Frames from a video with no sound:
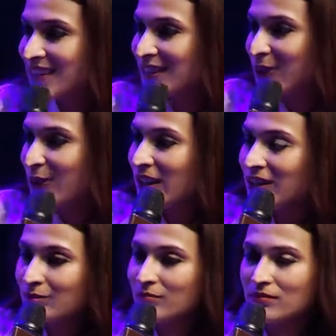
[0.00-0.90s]
So I,
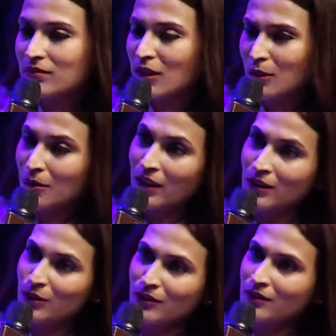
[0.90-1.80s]
no, I
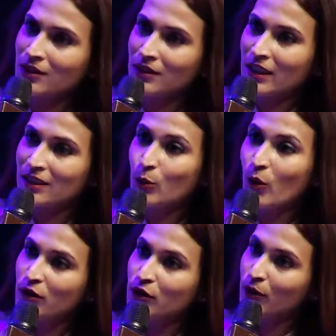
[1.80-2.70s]
don't, I didn't
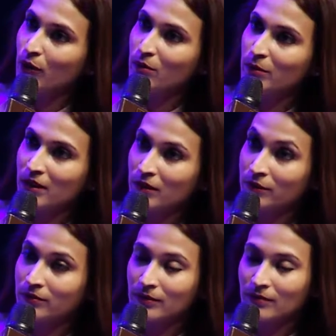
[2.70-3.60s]
want to go, but if